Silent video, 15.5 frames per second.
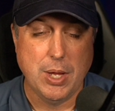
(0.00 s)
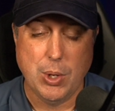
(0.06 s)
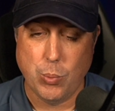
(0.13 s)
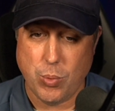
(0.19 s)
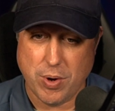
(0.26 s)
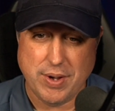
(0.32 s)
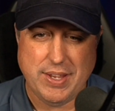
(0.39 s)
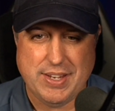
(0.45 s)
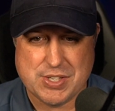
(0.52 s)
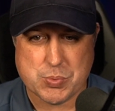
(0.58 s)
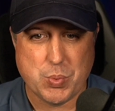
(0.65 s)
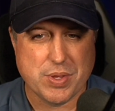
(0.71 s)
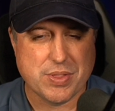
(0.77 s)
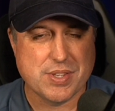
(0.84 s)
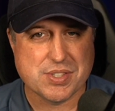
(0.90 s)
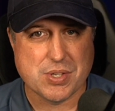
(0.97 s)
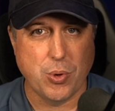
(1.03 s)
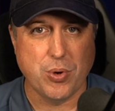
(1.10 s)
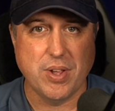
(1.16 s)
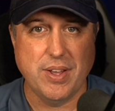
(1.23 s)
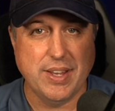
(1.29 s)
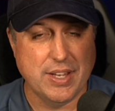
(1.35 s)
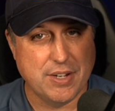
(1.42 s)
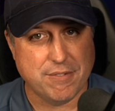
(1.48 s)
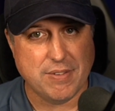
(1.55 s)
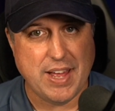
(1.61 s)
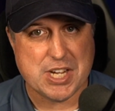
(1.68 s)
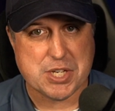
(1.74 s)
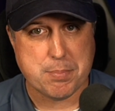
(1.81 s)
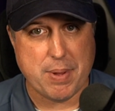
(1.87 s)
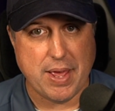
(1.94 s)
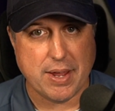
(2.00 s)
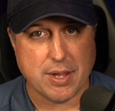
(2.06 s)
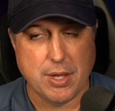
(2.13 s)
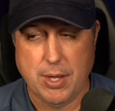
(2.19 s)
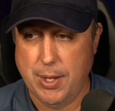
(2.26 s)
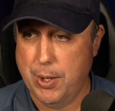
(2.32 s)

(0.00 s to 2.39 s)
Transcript: where he's with Ahsoka in a flashback.